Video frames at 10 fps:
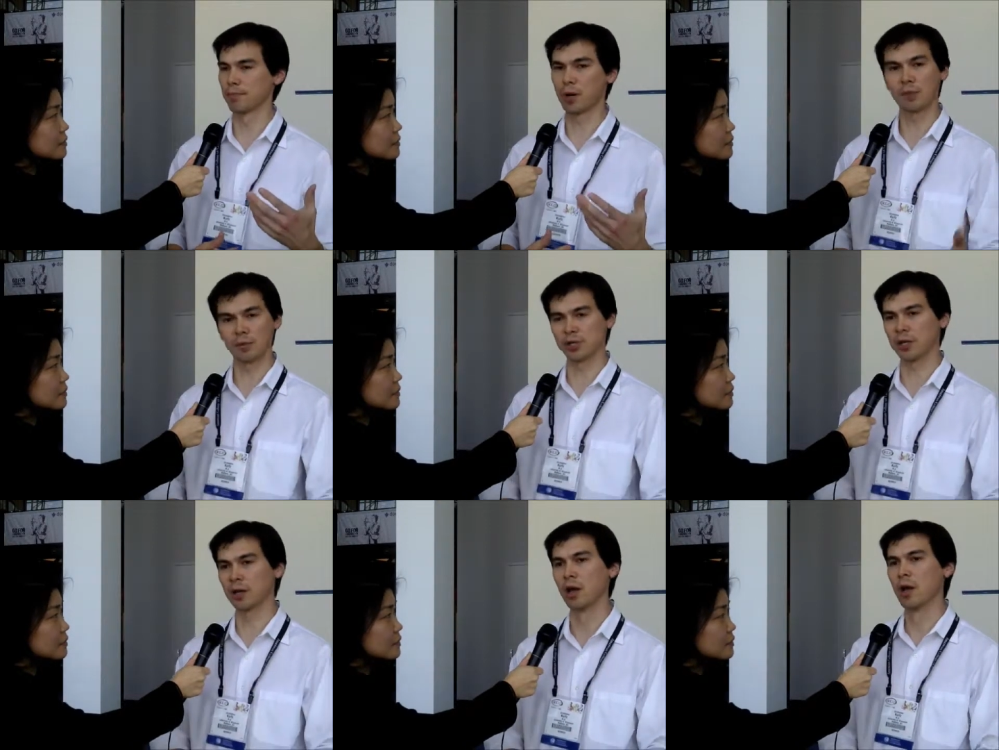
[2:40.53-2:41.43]

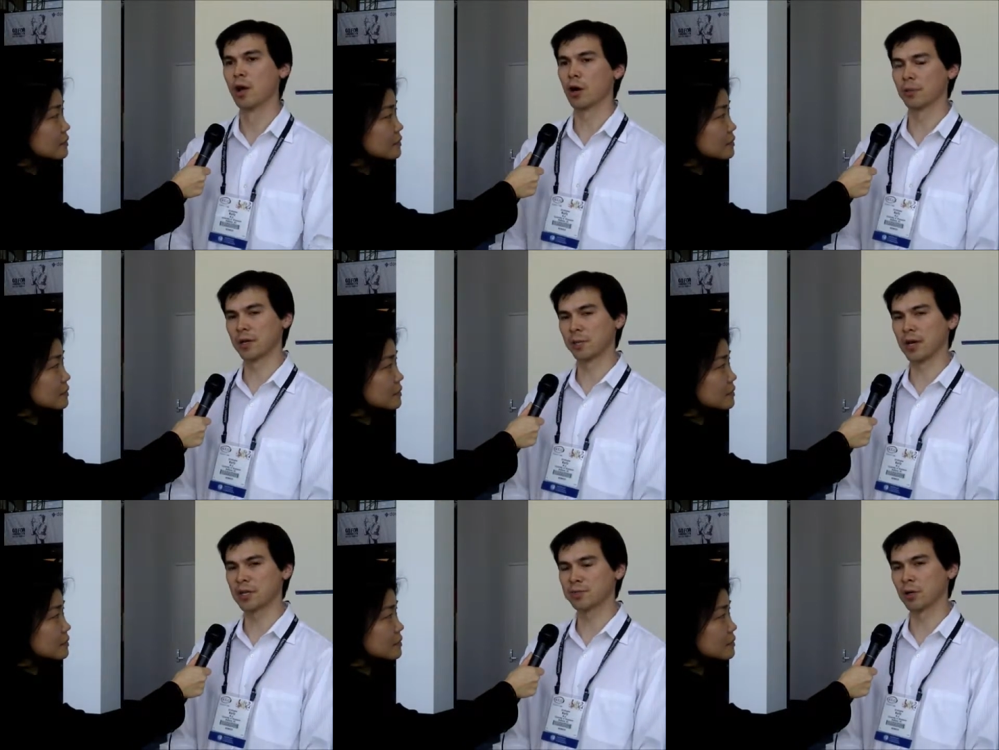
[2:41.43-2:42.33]
Speaker 1: publishing or become
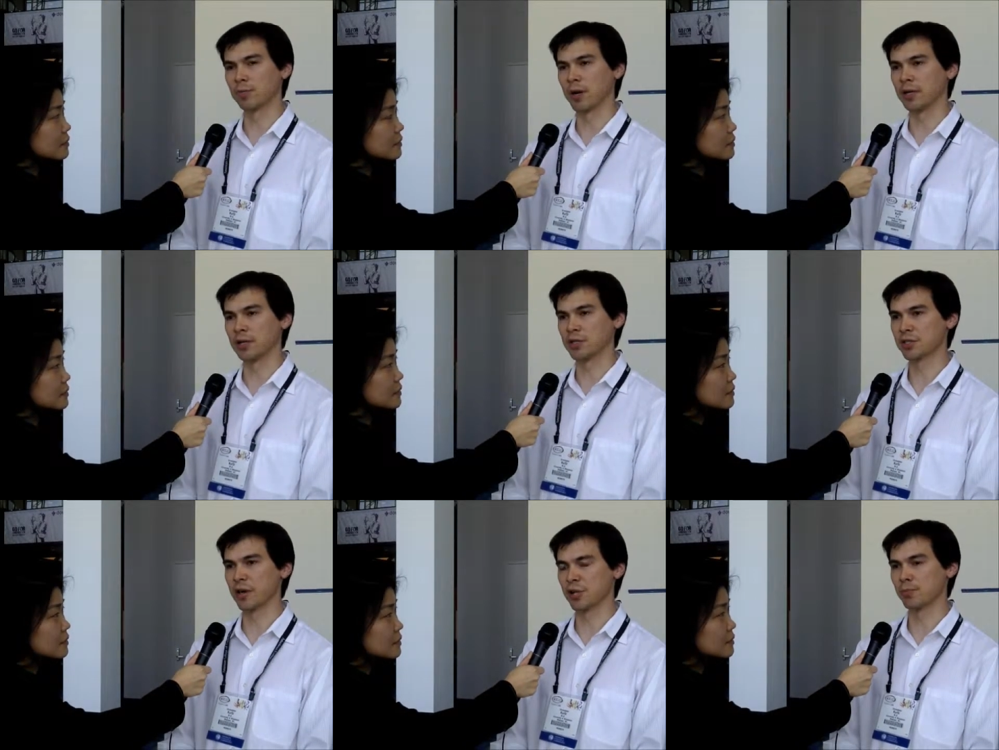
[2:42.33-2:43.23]
an expert by any
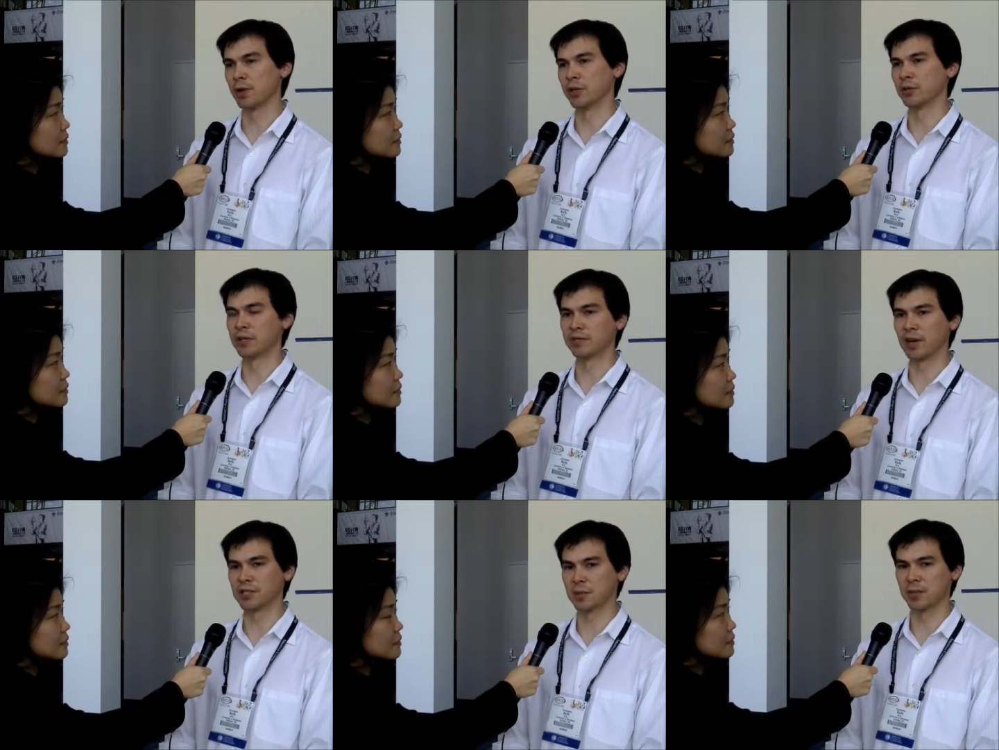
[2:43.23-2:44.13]
stretch, but you need to
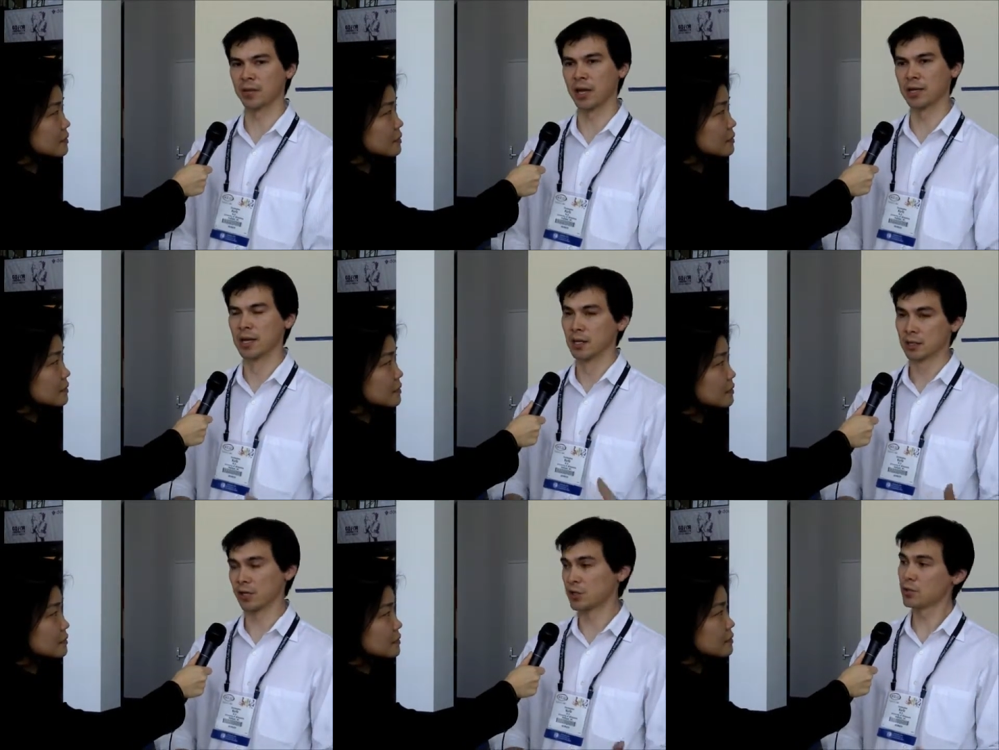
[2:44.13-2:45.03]
find something that
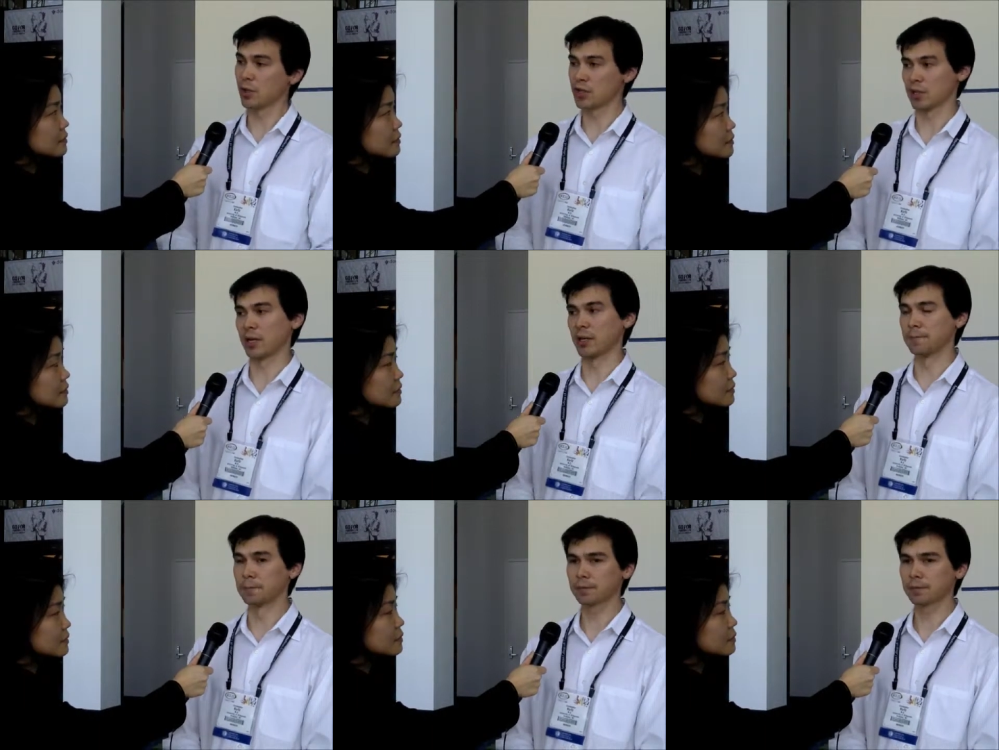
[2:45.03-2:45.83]
gets you excited.